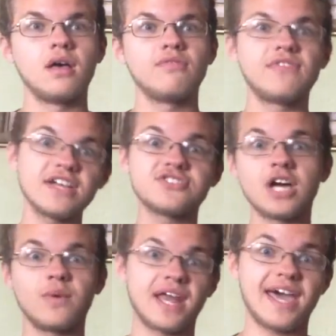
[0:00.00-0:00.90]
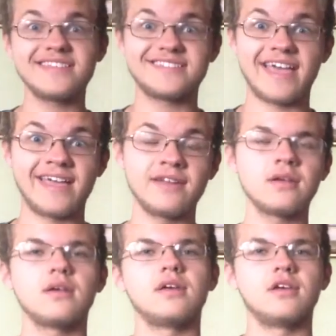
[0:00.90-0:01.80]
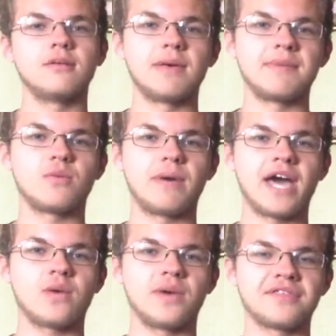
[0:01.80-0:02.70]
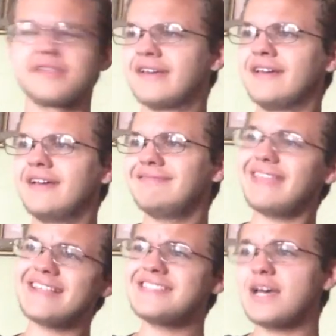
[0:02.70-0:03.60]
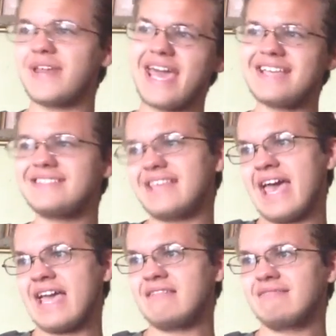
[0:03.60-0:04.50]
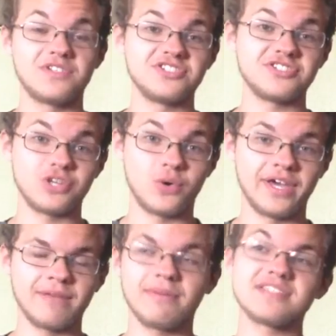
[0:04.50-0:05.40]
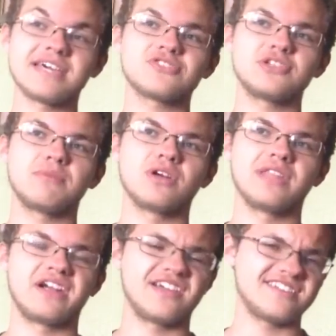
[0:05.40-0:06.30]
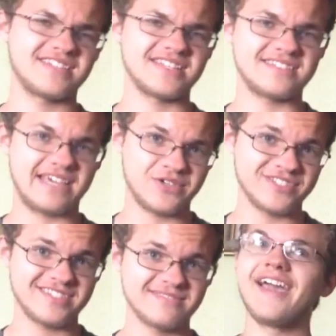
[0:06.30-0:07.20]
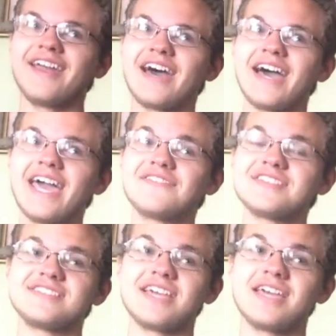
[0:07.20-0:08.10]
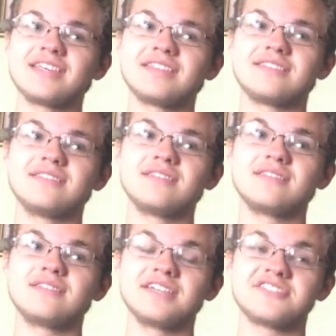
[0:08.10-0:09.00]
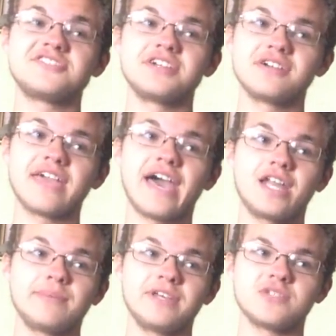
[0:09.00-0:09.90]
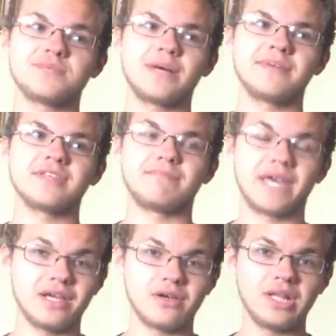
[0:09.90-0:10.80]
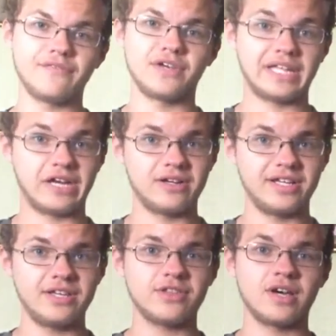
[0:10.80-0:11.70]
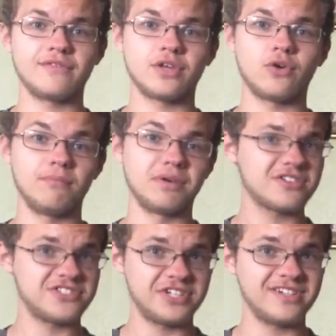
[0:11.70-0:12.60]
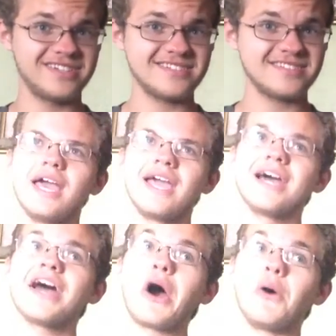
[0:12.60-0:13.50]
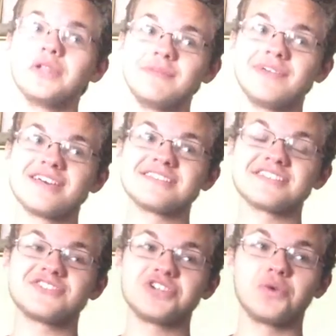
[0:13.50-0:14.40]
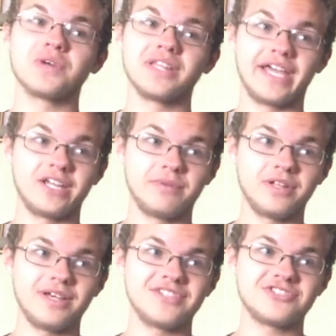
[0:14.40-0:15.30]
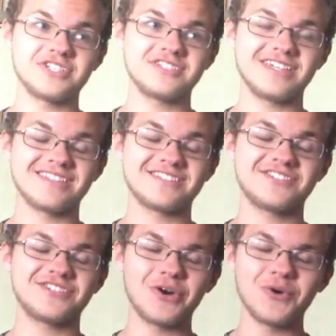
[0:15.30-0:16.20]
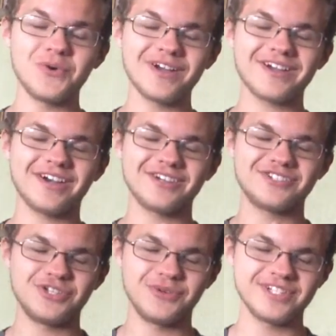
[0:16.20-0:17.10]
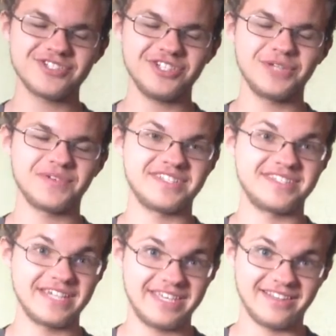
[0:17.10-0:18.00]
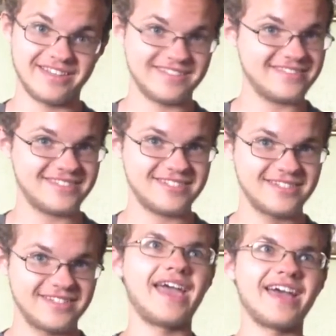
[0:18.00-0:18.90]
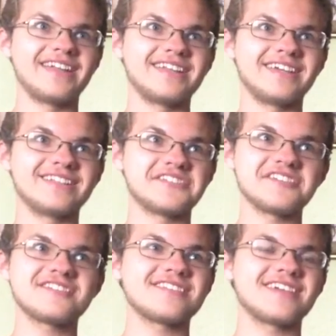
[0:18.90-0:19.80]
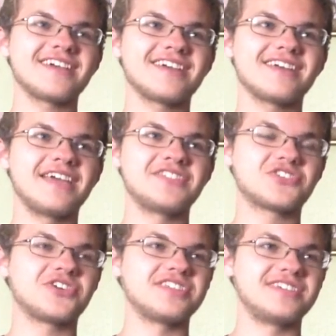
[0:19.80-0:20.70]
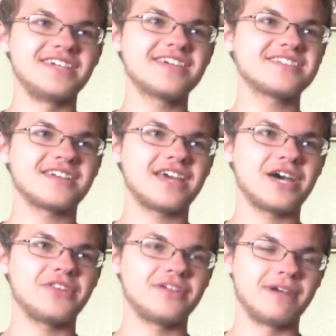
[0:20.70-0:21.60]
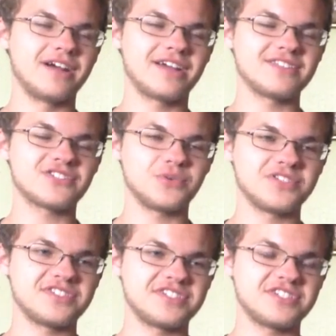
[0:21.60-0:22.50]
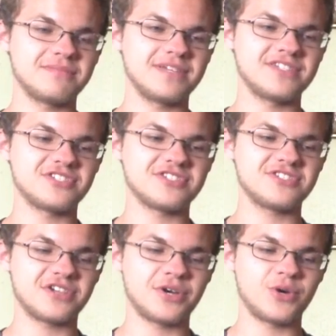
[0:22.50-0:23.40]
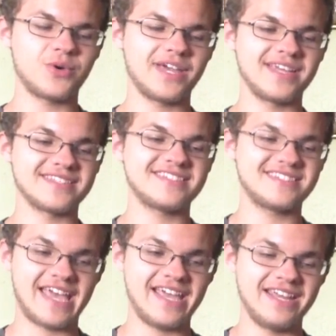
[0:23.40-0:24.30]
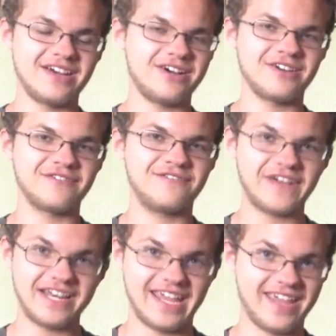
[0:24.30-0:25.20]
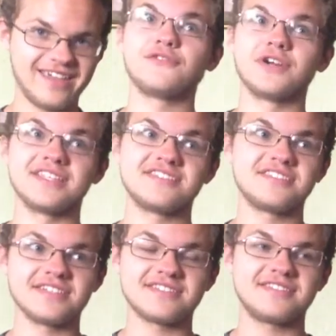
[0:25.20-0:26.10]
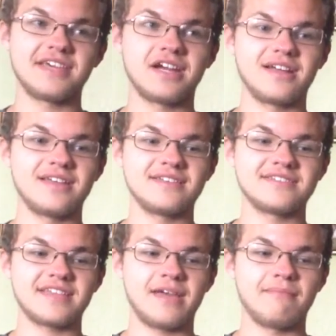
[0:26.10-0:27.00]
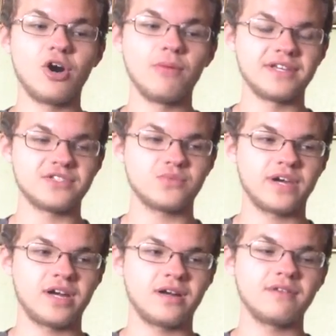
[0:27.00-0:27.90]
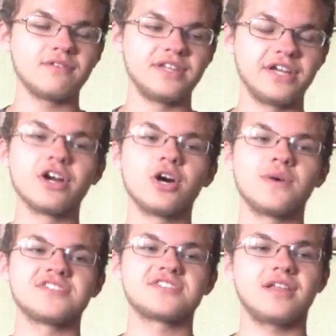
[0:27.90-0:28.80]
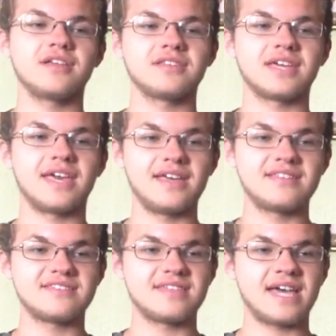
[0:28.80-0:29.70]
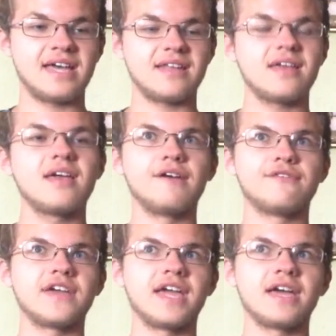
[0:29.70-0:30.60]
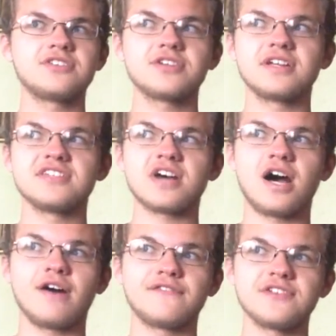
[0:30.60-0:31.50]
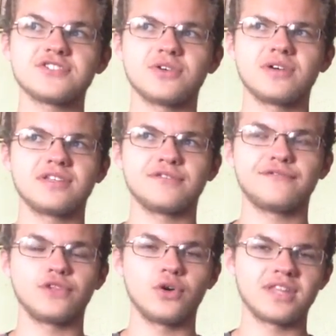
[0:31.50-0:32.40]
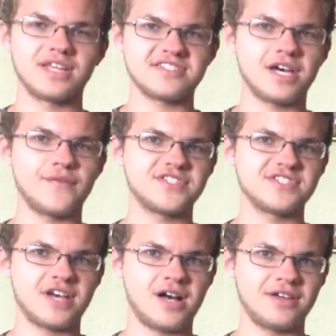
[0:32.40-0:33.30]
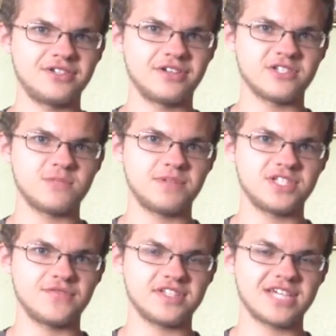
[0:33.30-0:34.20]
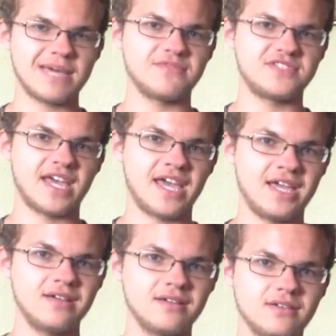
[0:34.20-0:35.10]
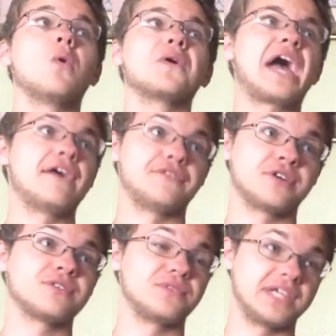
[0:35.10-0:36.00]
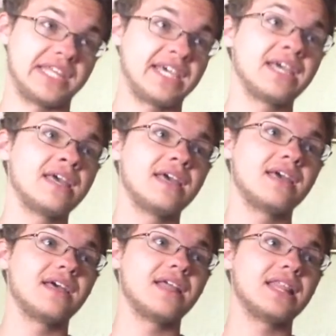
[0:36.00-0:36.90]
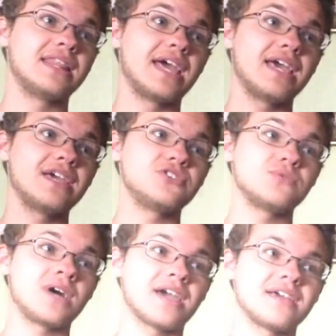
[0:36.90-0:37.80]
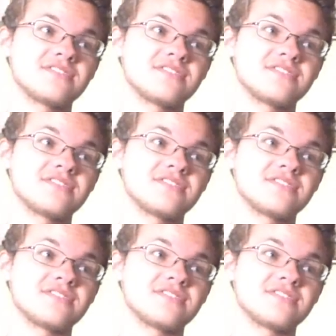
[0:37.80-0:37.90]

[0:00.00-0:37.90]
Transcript: "That's not what I said," he'll mimic back with, "That's not what I said," which is annoying, but it's actually more hilarious than it sounds. And I have to say that the Austere Academy is probably the pinnacle of hilarity of the whole book series. And not only because it's so relatable, it's so cartoonishly ridiculous. And its critiques on how the American school system is just so insane are funny. For instance, there is a moment where Nero is telling the kids that if they enter his office or the floor that his office is on during a specific time of day, or ever, really, they do not get